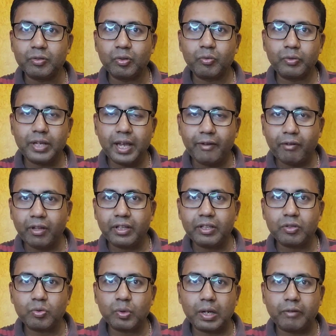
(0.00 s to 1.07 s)
So we have all
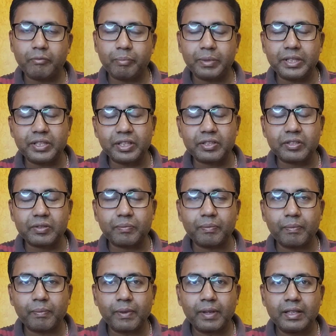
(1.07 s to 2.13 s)
these 12 pitches,
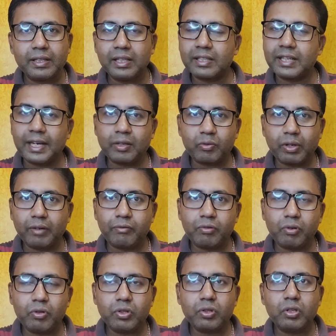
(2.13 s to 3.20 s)
just like 12
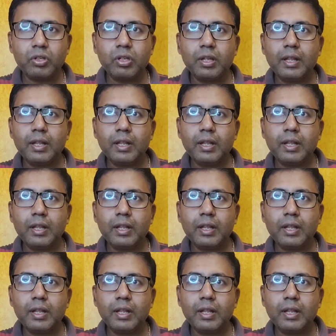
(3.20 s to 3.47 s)
notes.